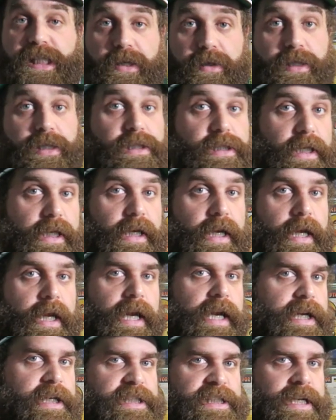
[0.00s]
Seriously,
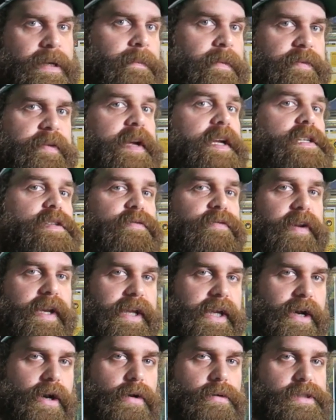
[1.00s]
in some of his
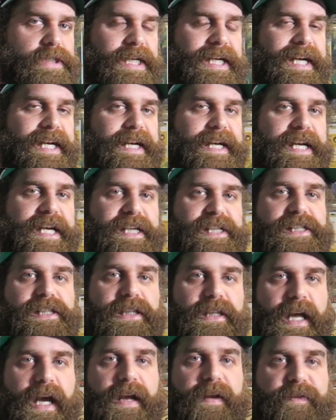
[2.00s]
videos,
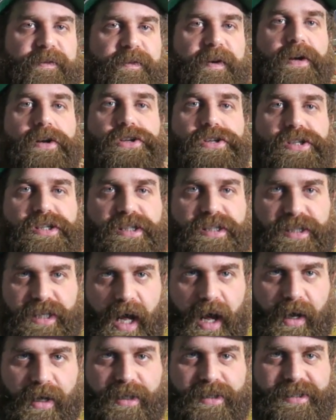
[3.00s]
his life
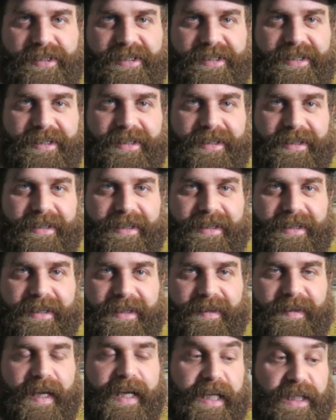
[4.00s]
sucks.
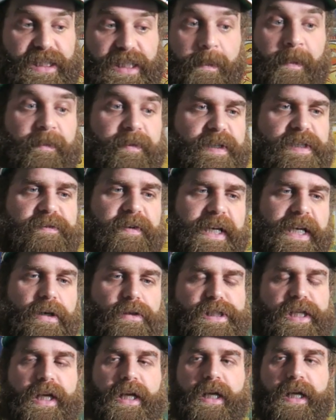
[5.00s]
Like in some of his
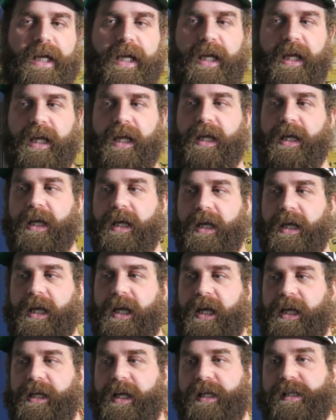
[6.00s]
videos,
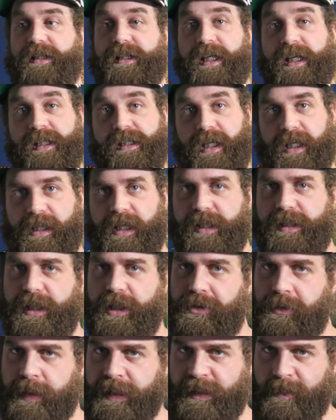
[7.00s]
he does things like this.
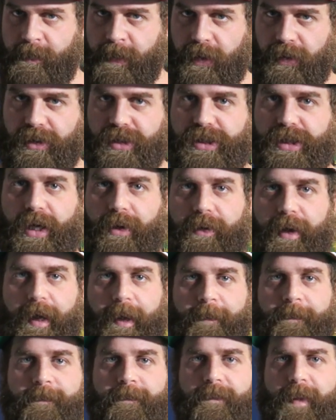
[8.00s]
He drinks a milk soda.